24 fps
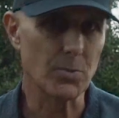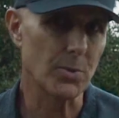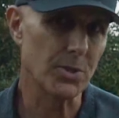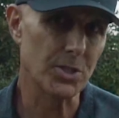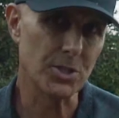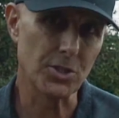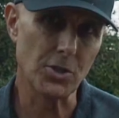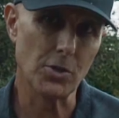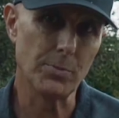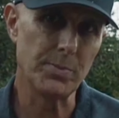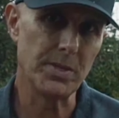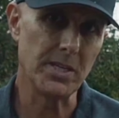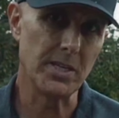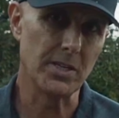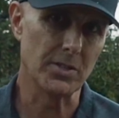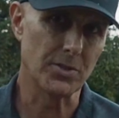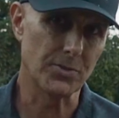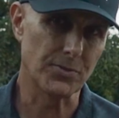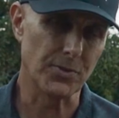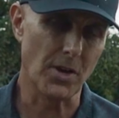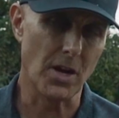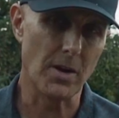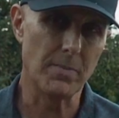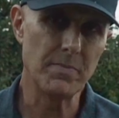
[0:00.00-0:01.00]
where Snow Peak is
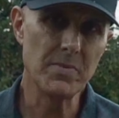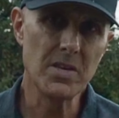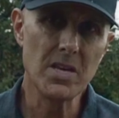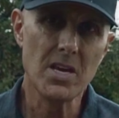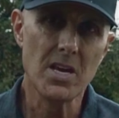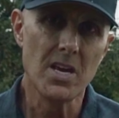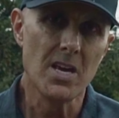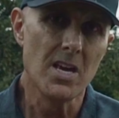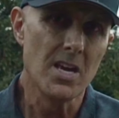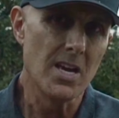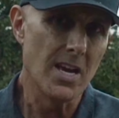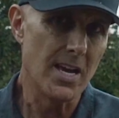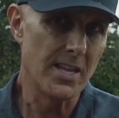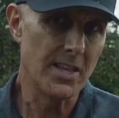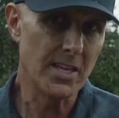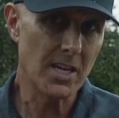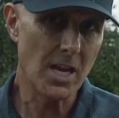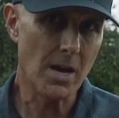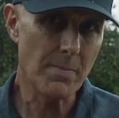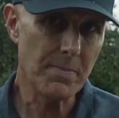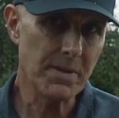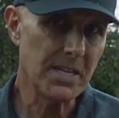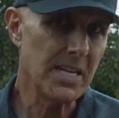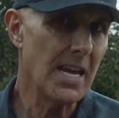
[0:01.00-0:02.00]
from. And the
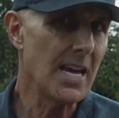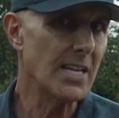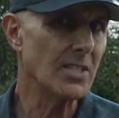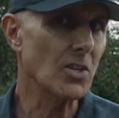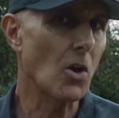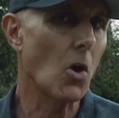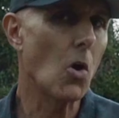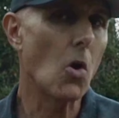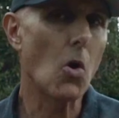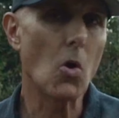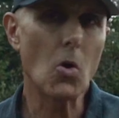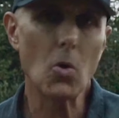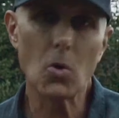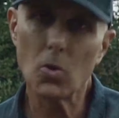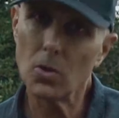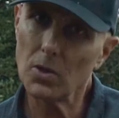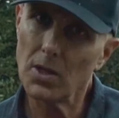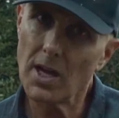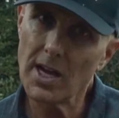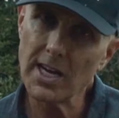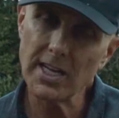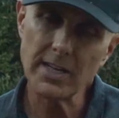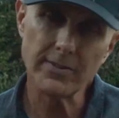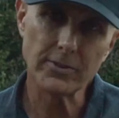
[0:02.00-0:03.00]
company has a whole
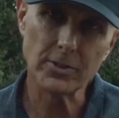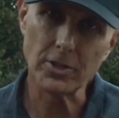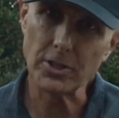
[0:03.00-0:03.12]
line of